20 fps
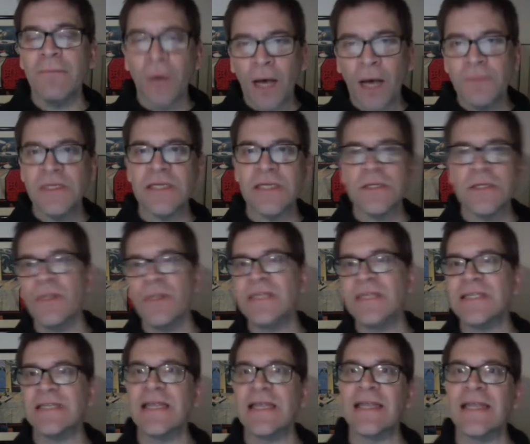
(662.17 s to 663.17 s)
And Bob says, no,
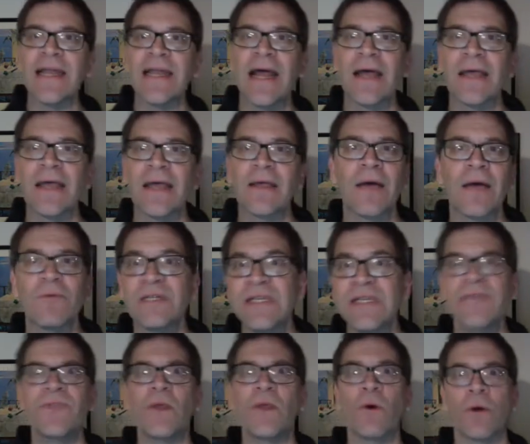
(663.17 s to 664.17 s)
this is the date I
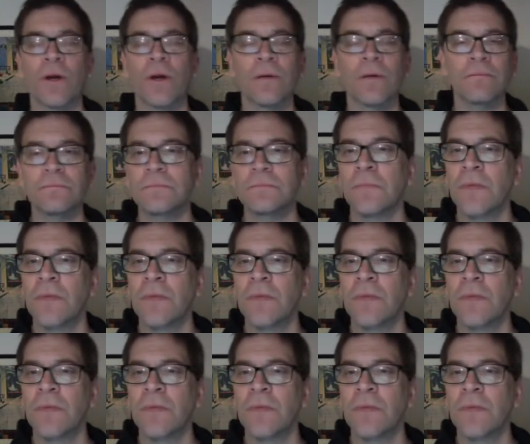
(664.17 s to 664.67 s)
received the order.